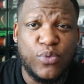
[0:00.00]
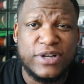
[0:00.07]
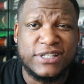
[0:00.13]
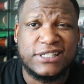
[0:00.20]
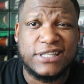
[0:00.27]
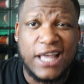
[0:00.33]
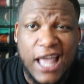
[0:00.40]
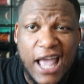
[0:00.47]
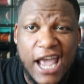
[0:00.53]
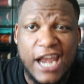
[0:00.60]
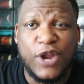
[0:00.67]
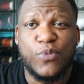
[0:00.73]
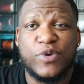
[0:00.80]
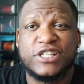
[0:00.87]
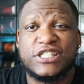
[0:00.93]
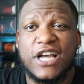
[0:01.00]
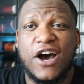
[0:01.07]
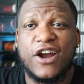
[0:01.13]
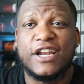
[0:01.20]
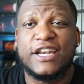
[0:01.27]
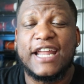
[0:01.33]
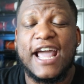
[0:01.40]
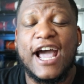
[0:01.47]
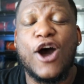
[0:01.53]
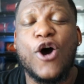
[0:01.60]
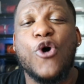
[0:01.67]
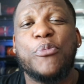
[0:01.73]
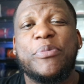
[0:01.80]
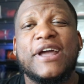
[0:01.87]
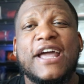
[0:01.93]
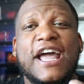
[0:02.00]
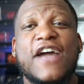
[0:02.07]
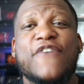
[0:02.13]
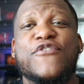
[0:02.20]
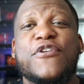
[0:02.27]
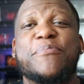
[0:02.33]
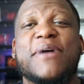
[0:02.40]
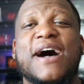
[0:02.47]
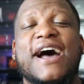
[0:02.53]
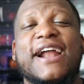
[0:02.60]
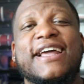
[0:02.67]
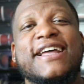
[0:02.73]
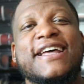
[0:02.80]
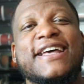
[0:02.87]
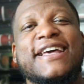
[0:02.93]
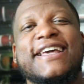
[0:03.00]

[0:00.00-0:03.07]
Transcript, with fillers: What's happening with y'all today? I hope everybody,